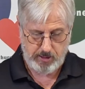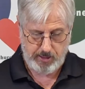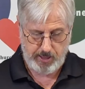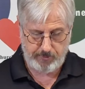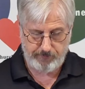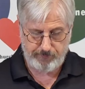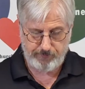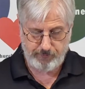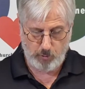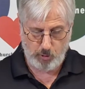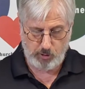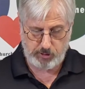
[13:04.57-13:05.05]

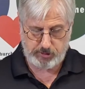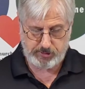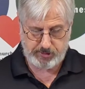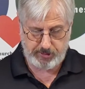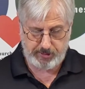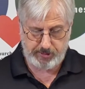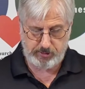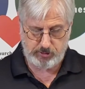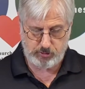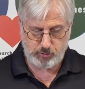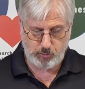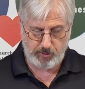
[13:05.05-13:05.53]
and
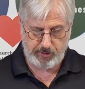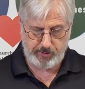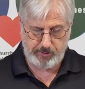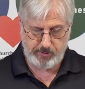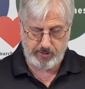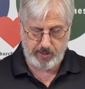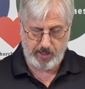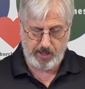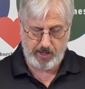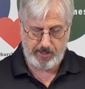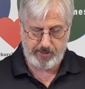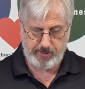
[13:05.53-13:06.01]
14,
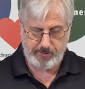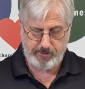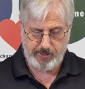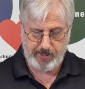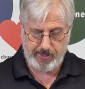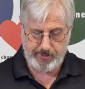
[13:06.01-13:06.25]
29,